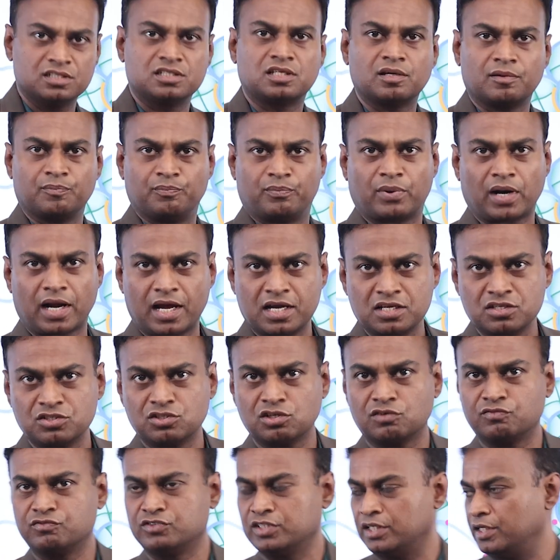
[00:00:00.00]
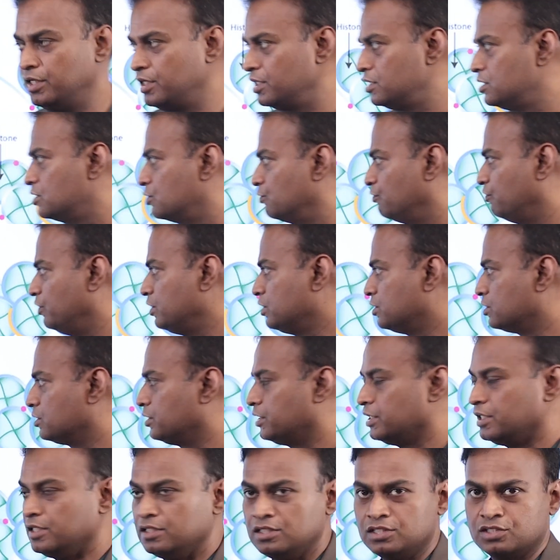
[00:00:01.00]
is a branch of genetics
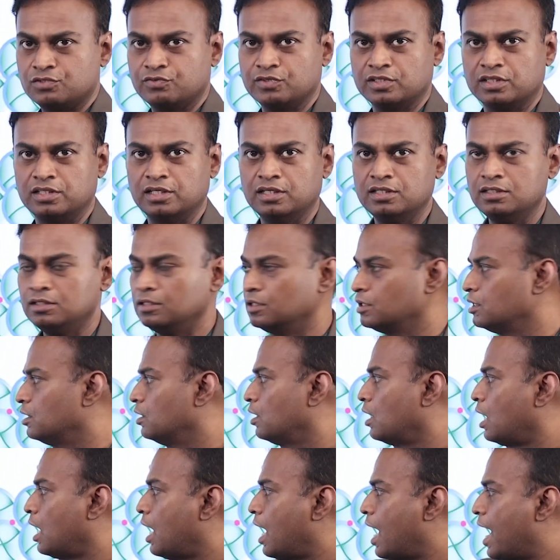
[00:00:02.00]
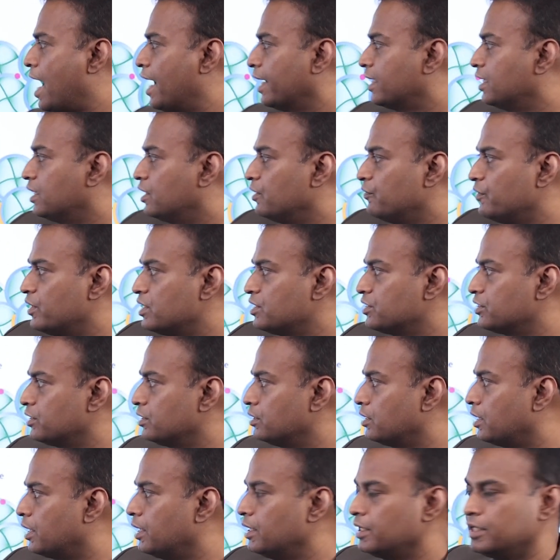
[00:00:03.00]
which deals with the
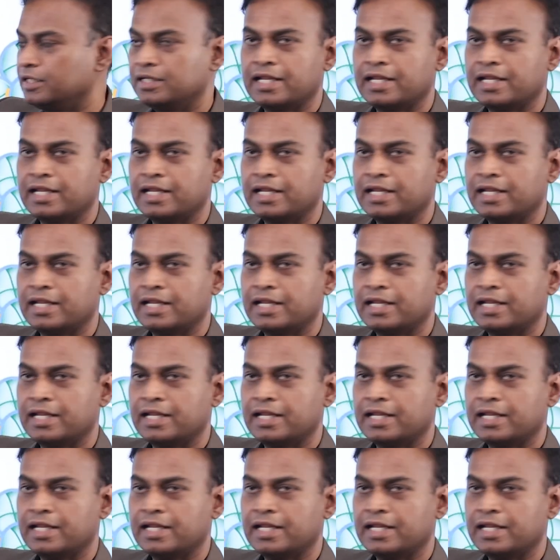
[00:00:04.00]
activation and